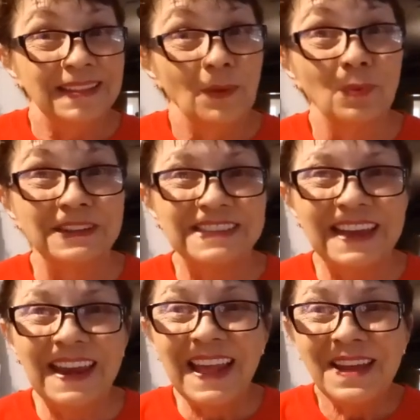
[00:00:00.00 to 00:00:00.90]
Now we're going to
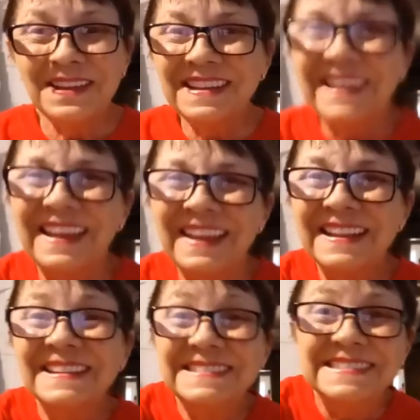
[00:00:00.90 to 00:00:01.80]
take it out.
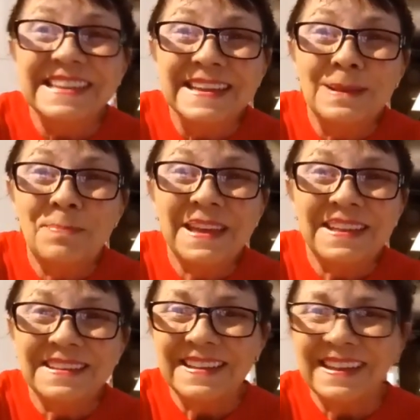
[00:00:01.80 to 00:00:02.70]
See you in a
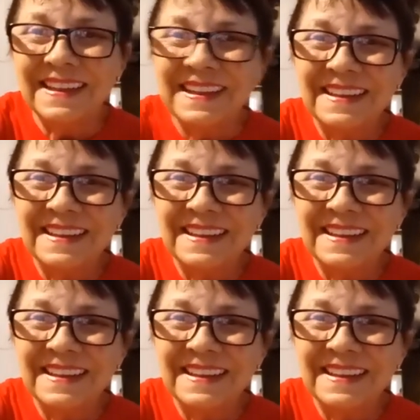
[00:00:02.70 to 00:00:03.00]
bit.